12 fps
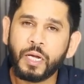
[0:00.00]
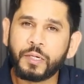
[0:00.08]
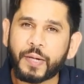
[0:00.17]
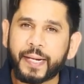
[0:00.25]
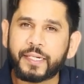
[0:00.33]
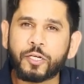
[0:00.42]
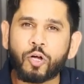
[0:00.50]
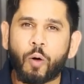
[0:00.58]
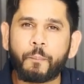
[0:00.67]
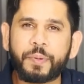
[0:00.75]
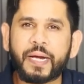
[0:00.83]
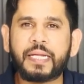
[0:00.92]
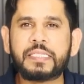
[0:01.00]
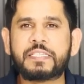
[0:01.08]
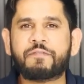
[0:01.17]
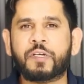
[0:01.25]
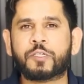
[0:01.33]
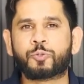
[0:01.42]
Write a
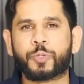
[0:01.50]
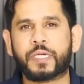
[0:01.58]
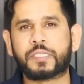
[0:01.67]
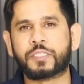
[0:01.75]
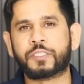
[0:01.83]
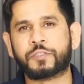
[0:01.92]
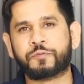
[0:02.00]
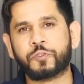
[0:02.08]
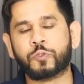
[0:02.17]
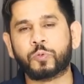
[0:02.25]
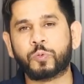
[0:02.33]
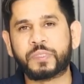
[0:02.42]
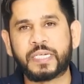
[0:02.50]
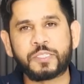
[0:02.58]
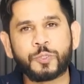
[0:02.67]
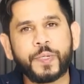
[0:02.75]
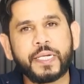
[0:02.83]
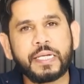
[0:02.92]
comprehensive literature review
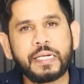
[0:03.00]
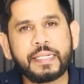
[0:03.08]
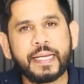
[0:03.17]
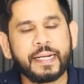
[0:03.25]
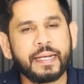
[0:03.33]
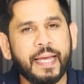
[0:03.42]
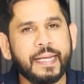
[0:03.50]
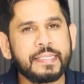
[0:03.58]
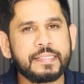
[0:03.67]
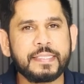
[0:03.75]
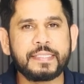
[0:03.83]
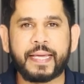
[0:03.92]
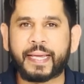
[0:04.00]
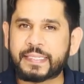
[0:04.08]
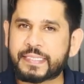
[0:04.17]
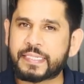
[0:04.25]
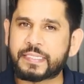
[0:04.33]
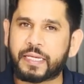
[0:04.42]
that critically analyzes
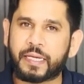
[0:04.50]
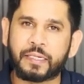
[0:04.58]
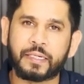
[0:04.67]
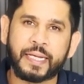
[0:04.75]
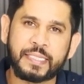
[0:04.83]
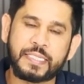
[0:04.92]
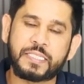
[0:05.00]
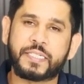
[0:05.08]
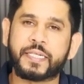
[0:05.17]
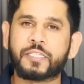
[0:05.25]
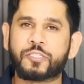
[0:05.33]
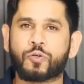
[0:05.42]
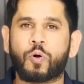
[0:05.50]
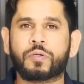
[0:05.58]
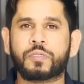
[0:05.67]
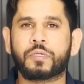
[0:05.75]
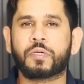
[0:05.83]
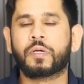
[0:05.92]
existing
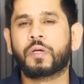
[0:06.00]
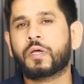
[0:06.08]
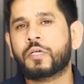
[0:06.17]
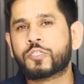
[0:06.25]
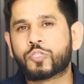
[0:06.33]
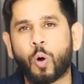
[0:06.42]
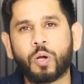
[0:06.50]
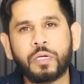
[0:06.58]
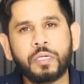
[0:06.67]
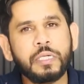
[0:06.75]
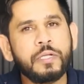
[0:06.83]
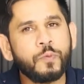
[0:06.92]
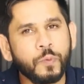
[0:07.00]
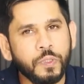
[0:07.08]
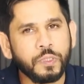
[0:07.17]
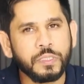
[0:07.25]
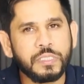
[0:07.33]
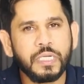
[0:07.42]
scholarly
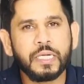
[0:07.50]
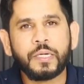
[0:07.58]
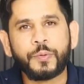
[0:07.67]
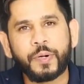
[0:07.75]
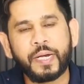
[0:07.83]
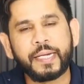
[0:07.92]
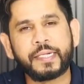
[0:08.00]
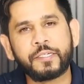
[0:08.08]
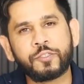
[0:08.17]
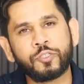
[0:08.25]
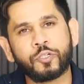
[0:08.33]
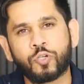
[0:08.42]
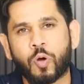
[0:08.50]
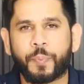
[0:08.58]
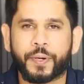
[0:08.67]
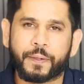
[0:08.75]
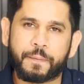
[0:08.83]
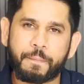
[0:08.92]
works related to your topic.